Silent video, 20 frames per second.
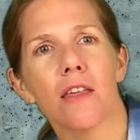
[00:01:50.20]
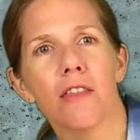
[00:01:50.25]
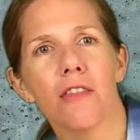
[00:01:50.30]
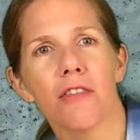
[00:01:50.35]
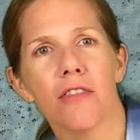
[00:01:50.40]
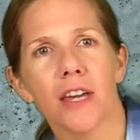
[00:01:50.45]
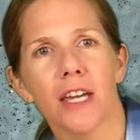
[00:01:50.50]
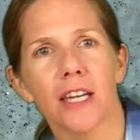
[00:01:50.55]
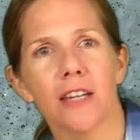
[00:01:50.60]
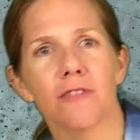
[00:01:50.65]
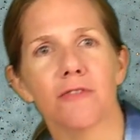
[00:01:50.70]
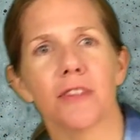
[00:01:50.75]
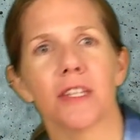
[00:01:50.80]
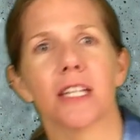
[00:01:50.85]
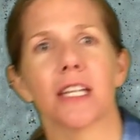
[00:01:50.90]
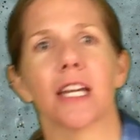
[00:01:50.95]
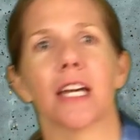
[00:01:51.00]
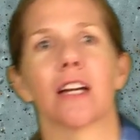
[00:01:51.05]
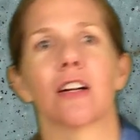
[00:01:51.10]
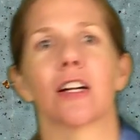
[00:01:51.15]
Think of the
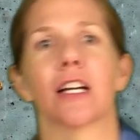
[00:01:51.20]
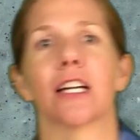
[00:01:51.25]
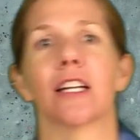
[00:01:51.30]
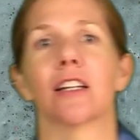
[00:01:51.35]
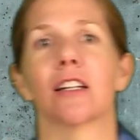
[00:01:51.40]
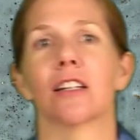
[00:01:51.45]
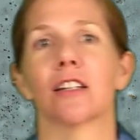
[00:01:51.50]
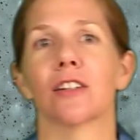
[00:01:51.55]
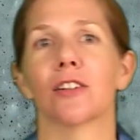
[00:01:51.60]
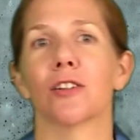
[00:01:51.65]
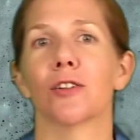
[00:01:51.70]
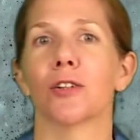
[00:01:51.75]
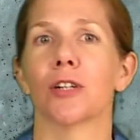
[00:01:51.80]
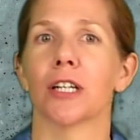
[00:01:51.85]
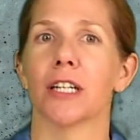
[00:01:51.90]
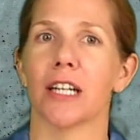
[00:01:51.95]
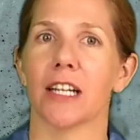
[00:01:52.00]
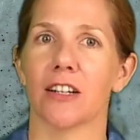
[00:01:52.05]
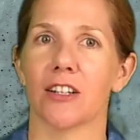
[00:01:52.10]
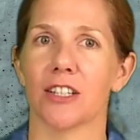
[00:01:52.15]
narrator
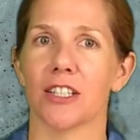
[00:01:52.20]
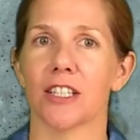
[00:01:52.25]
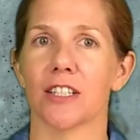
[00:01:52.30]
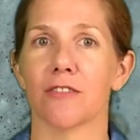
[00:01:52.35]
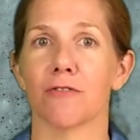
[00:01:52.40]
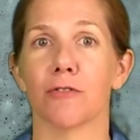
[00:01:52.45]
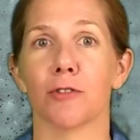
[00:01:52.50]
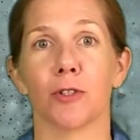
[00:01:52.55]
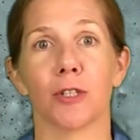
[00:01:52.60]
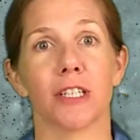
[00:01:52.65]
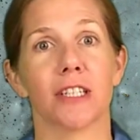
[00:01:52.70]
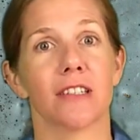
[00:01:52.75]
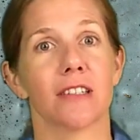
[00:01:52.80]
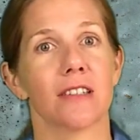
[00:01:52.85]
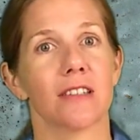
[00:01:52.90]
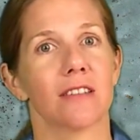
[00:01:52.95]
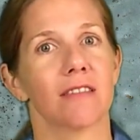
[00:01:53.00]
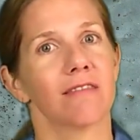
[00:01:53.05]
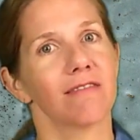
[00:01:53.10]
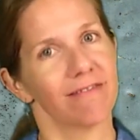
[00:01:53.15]
or narrative
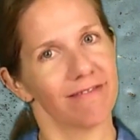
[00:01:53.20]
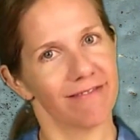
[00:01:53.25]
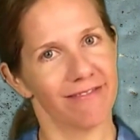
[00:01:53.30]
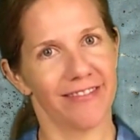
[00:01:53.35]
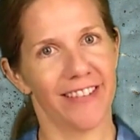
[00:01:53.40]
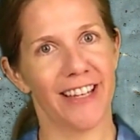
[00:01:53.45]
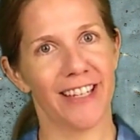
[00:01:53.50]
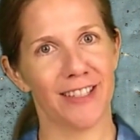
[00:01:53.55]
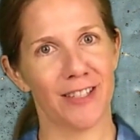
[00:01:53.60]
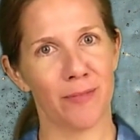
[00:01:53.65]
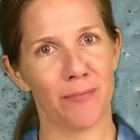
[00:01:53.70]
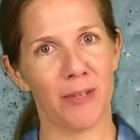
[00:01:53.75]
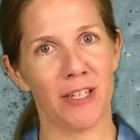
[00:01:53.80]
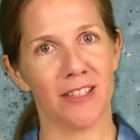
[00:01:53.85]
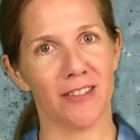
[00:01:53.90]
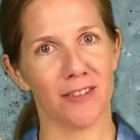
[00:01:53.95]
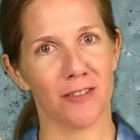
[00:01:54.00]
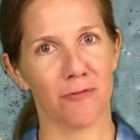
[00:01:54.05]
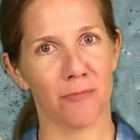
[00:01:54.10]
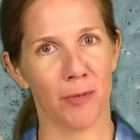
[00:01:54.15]
voice as a
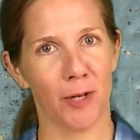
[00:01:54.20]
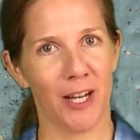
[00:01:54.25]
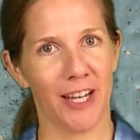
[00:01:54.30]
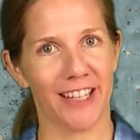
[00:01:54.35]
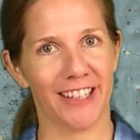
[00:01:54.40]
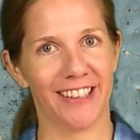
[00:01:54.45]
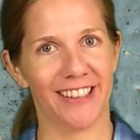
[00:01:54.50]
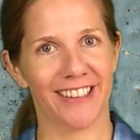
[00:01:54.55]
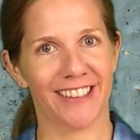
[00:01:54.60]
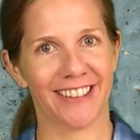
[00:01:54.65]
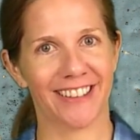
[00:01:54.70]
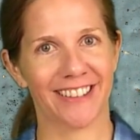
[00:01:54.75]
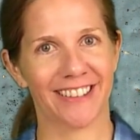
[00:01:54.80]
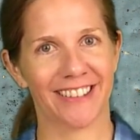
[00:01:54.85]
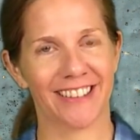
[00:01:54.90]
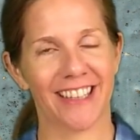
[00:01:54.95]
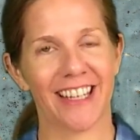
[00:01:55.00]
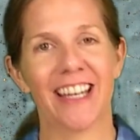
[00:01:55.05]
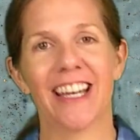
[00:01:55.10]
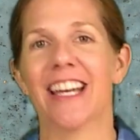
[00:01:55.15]
piece of bread.
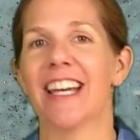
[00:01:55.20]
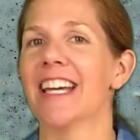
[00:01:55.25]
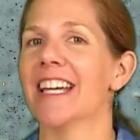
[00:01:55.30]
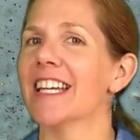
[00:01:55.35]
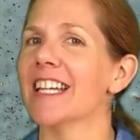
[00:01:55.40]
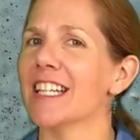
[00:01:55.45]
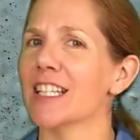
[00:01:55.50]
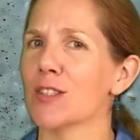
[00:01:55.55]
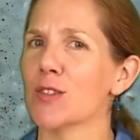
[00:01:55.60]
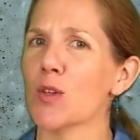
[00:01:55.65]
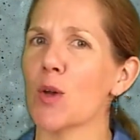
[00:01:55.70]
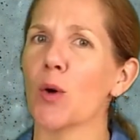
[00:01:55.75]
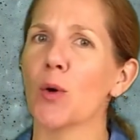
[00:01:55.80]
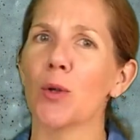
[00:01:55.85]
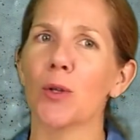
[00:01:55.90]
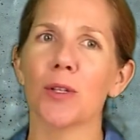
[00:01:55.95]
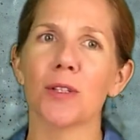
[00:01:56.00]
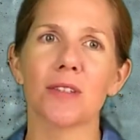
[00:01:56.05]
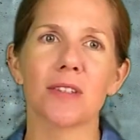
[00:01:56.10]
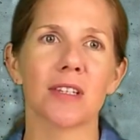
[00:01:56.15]
It's
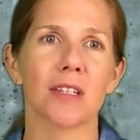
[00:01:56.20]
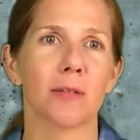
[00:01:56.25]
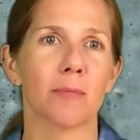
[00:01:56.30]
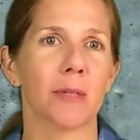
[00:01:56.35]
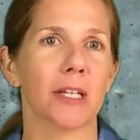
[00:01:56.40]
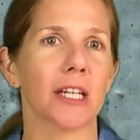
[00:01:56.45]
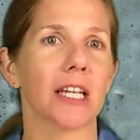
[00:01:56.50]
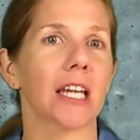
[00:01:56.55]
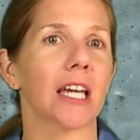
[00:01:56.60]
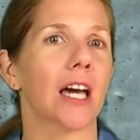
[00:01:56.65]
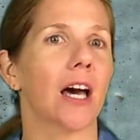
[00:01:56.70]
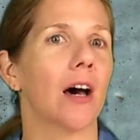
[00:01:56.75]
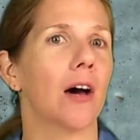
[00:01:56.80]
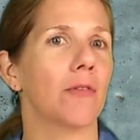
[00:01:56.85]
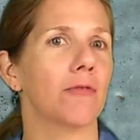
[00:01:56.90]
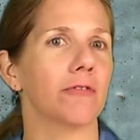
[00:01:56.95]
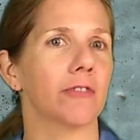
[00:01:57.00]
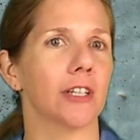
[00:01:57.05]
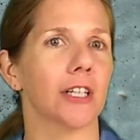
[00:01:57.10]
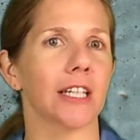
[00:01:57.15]
wholesome and
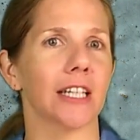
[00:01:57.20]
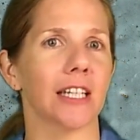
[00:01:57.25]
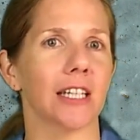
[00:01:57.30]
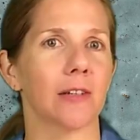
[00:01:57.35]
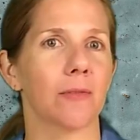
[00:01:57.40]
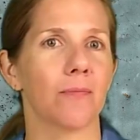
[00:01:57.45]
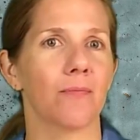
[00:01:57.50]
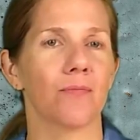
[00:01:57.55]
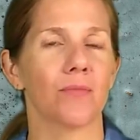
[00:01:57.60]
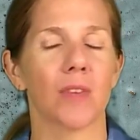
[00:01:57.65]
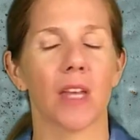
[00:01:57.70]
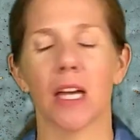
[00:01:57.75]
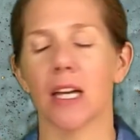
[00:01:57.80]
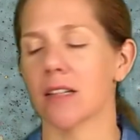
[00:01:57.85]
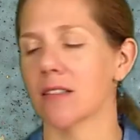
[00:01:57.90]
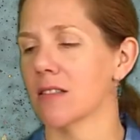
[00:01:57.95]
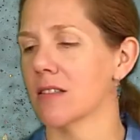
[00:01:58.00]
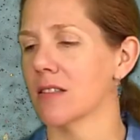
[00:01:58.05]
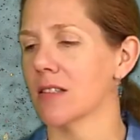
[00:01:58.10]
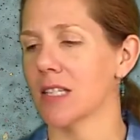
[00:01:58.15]
comforting,
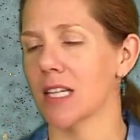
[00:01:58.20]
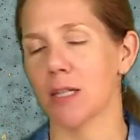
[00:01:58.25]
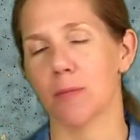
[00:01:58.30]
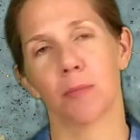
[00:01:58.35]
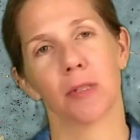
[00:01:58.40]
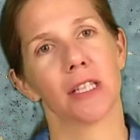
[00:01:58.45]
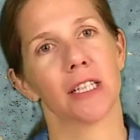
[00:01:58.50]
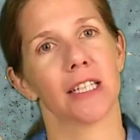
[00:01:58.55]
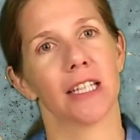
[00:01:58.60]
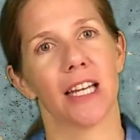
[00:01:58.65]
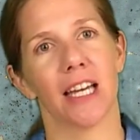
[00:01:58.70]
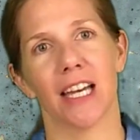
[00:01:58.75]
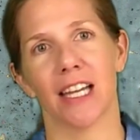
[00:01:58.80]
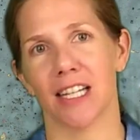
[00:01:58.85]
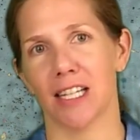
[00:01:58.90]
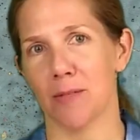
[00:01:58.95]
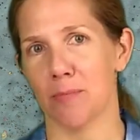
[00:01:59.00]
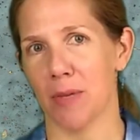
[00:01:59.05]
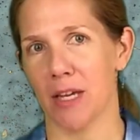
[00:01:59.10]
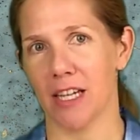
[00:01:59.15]
a staple in
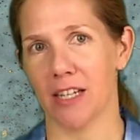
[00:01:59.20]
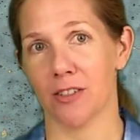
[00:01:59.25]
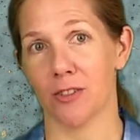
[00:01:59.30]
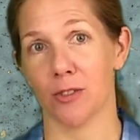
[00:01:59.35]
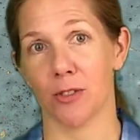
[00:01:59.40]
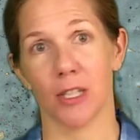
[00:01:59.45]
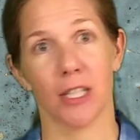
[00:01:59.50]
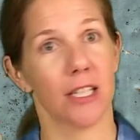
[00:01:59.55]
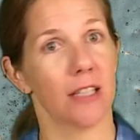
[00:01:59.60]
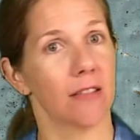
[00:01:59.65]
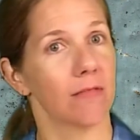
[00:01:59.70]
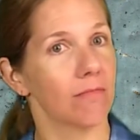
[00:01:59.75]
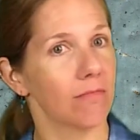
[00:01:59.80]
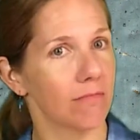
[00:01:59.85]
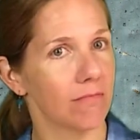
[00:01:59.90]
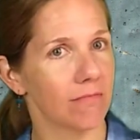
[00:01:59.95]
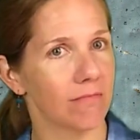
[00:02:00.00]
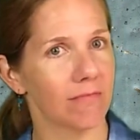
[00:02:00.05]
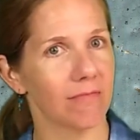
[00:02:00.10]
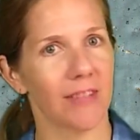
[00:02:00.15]
any pantry,
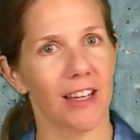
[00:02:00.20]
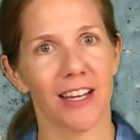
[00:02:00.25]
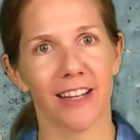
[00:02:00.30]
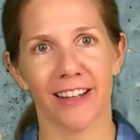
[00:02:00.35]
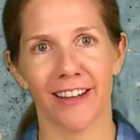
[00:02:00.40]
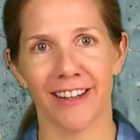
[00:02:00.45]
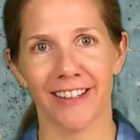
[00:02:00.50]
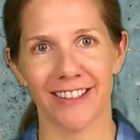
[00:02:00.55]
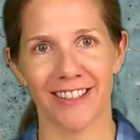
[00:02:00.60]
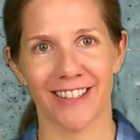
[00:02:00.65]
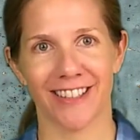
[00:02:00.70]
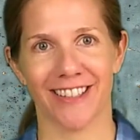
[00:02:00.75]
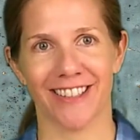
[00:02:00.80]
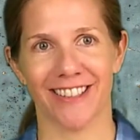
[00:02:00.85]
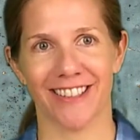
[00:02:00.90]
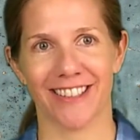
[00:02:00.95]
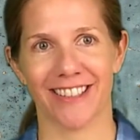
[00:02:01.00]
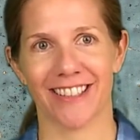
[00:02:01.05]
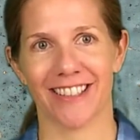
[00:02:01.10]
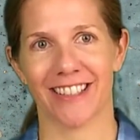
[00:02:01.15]
a
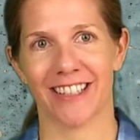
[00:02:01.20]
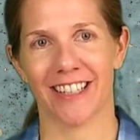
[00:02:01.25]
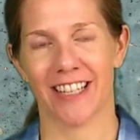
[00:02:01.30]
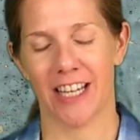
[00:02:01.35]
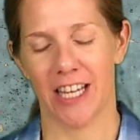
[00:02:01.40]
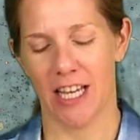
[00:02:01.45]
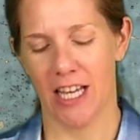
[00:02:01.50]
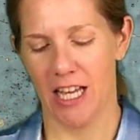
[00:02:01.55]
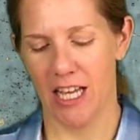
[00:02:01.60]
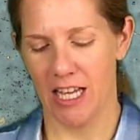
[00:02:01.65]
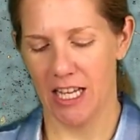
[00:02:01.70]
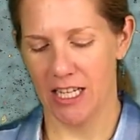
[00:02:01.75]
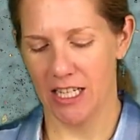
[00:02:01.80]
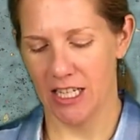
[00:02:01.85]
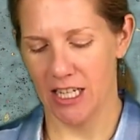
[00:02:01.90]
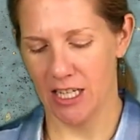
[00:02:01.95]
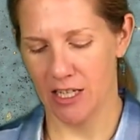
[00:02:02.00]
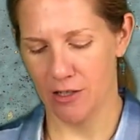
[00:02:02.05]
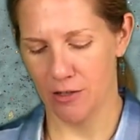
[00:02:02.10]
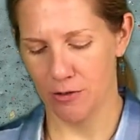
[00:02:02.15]
constant.
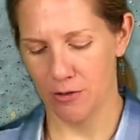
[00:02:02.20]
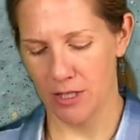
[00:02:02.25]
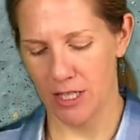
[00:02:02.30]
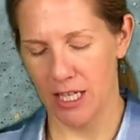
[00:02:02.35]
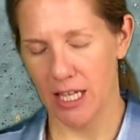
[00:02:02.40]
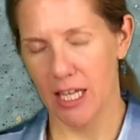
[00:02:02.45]
Now,